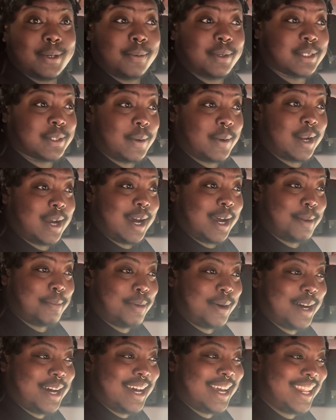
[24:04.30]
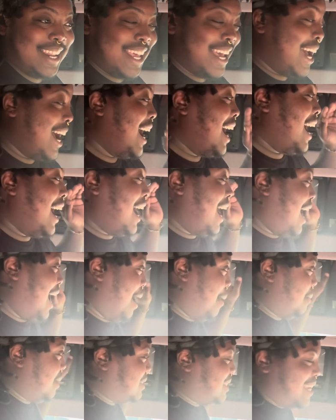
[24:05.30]
what's going on, but
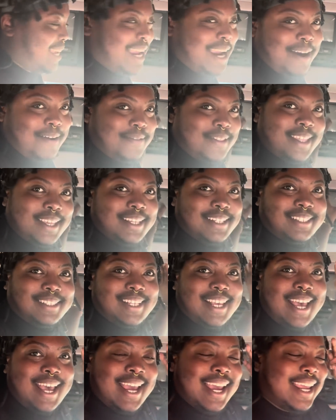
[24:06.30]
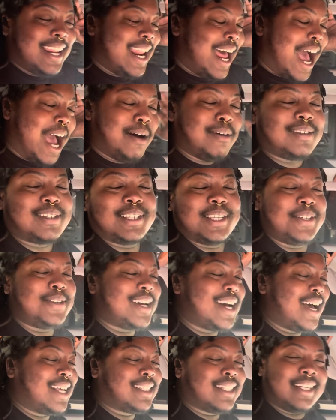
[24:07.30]
I'm gonna take care of this, and I will see you
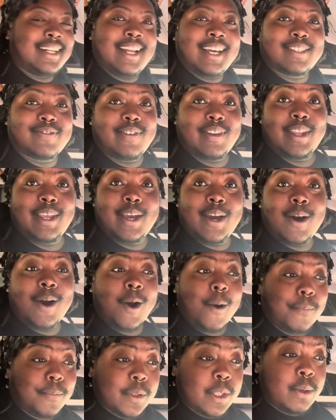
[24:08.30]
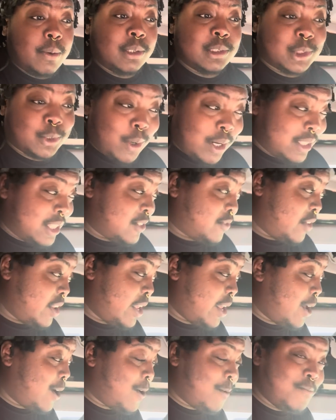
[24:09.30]
guys in the next video. Hopefully you enjoyed this
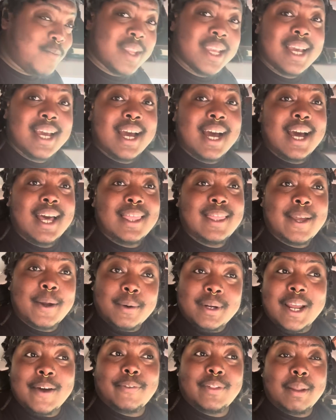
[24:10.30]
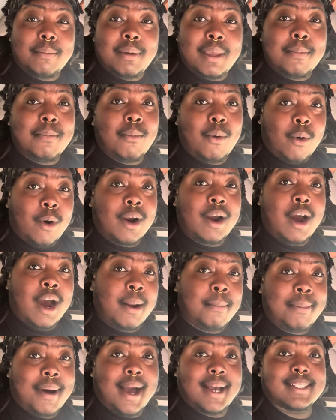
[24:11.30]
video. There will definitely be more
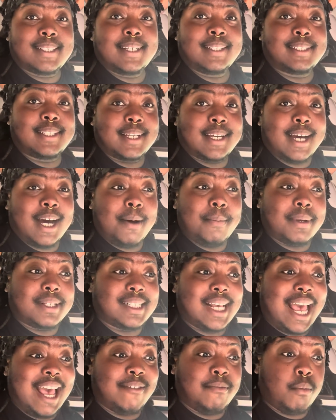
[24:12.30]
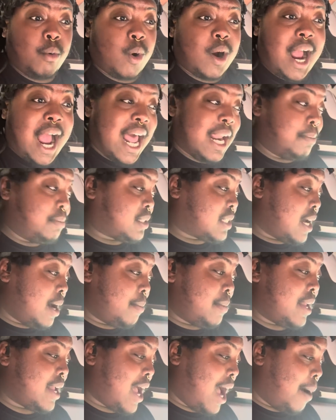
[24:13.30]
unboxings to come because I have more items
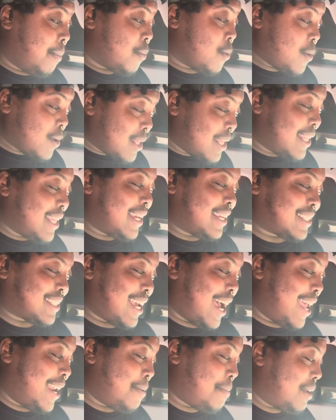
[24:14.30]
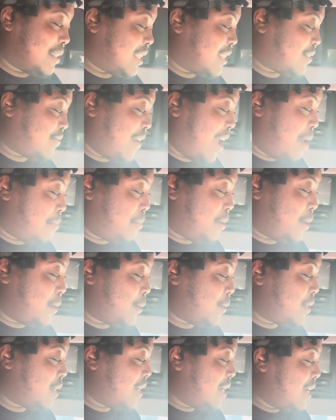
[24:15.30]
coming. I'm really excited about this van
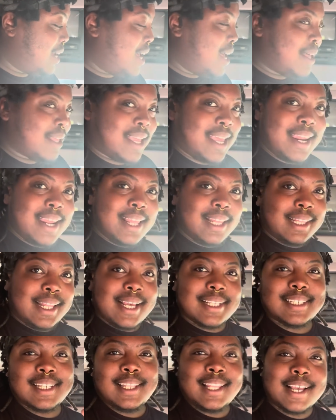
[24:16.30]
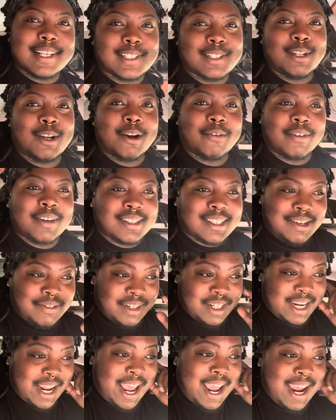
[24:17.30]
build. Getting less and less nervous every
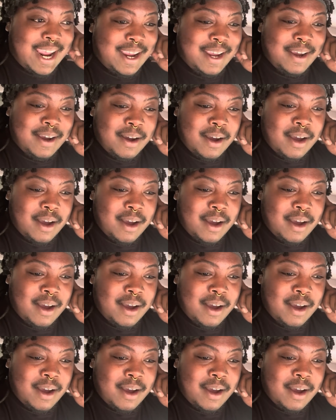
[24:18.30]
day.